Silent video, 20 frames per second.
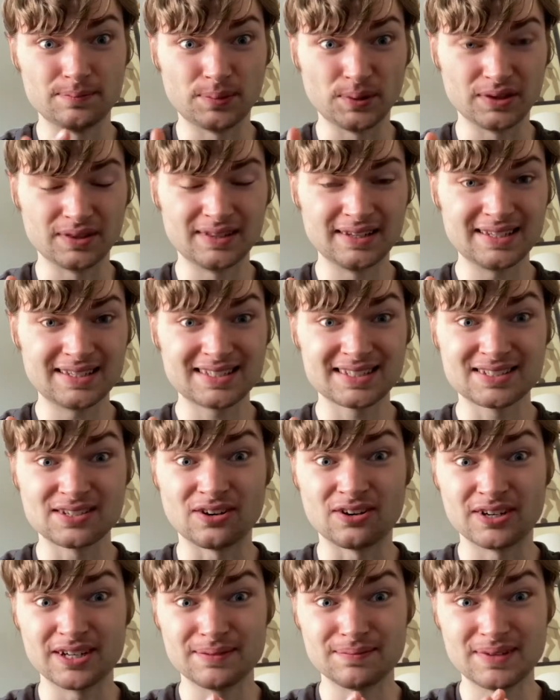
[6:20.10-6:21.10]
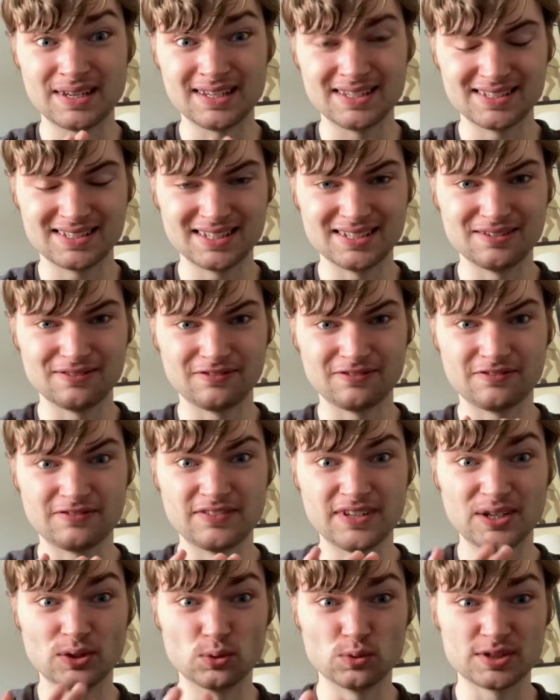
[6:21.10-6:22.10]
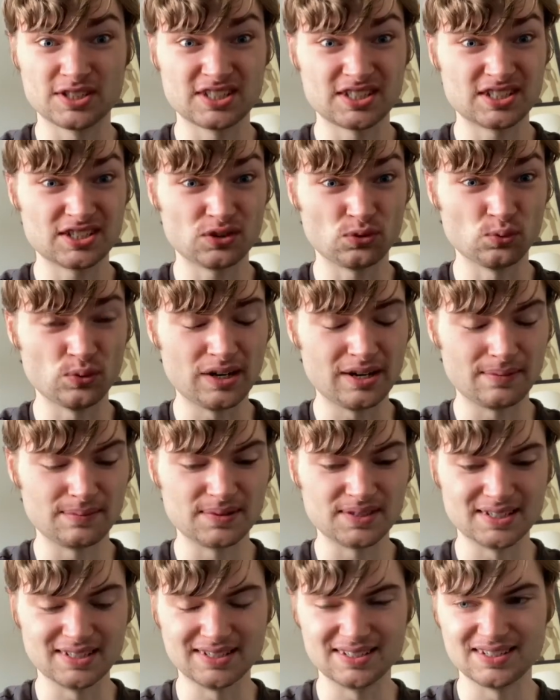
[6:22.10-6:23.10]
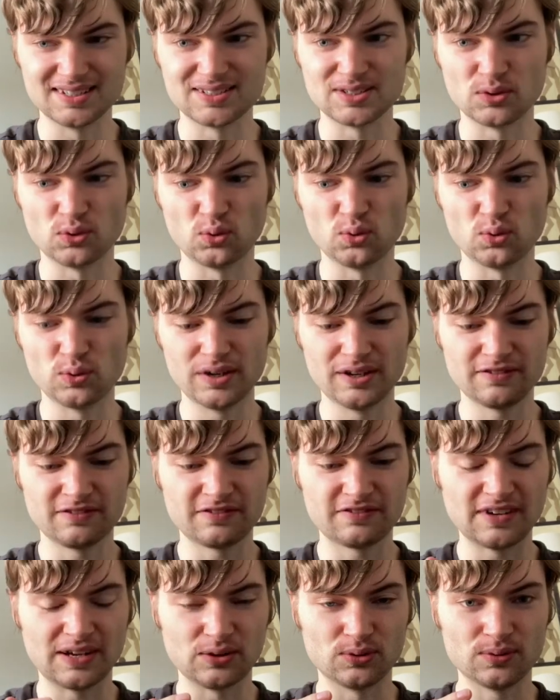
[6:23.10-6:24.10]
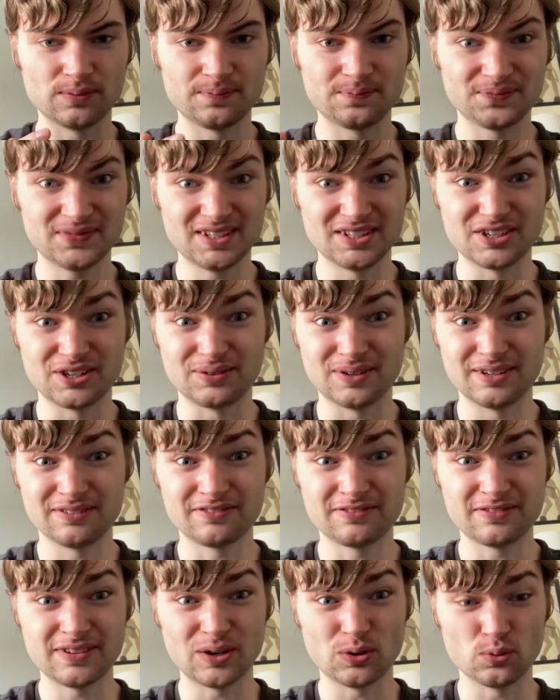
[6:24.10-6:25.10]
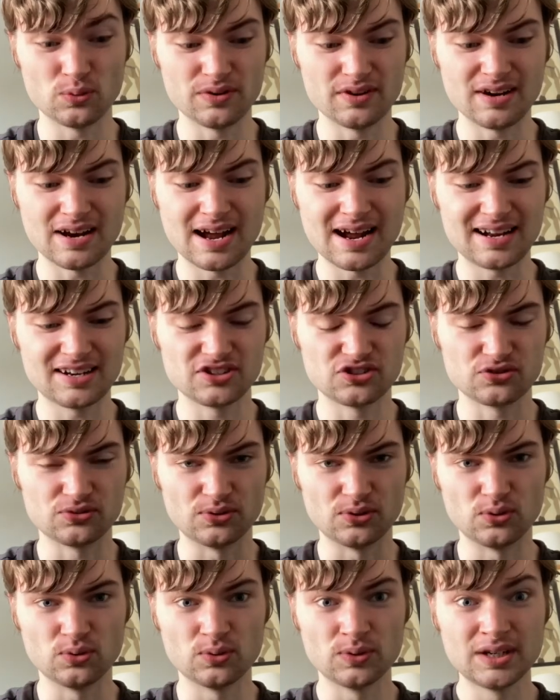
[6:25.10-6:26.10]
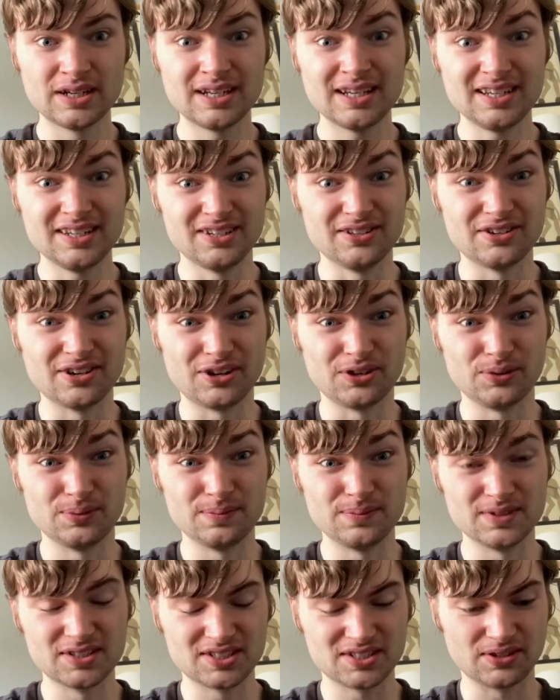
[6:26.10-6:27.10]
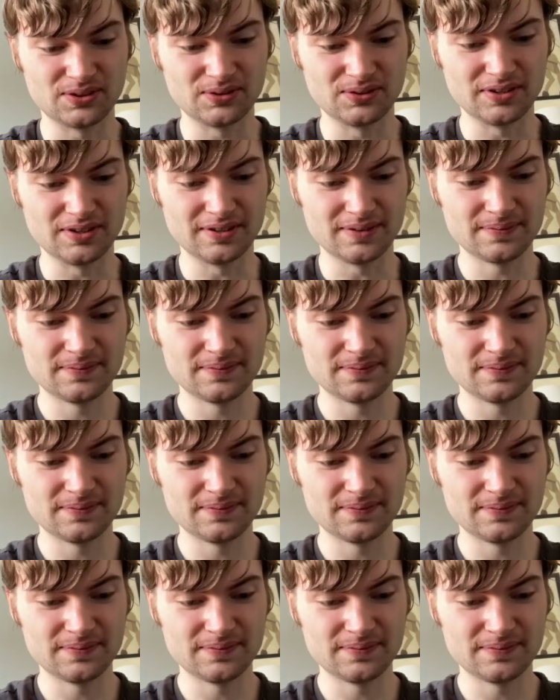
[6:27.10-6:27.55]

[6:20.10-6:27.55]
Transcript: this time it didn't feel scripted at all. It felt, it felt natural, so that